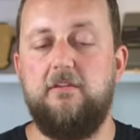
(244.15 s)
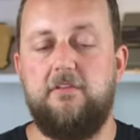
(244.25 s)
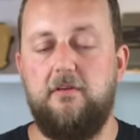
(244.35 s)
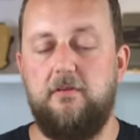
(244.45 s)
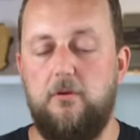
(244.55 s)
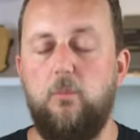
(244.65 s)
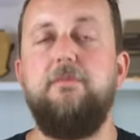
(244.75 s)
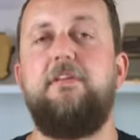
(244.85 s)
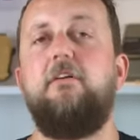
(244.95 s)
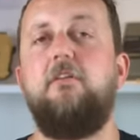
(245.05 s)
So
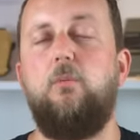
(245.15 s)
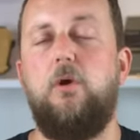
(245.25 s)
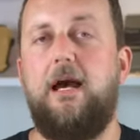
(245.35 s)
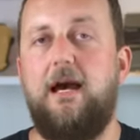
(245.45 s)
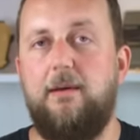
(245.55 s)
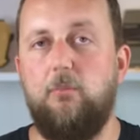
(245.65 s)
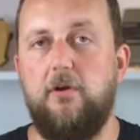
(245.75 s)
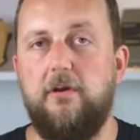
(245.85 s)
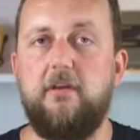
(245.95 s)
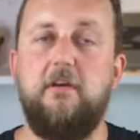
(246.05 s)
we've done all the hard
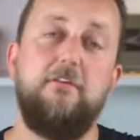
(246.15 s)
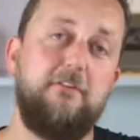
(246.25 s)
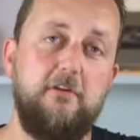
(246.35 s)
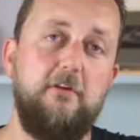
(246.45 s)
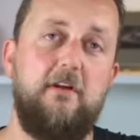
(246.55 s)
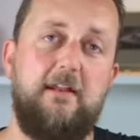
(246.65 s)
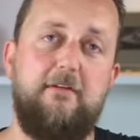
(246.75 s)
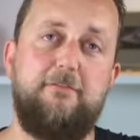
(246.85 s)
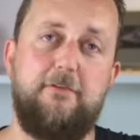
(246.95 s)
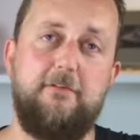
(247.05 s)
work, so you don't
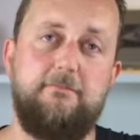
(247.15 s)
have to.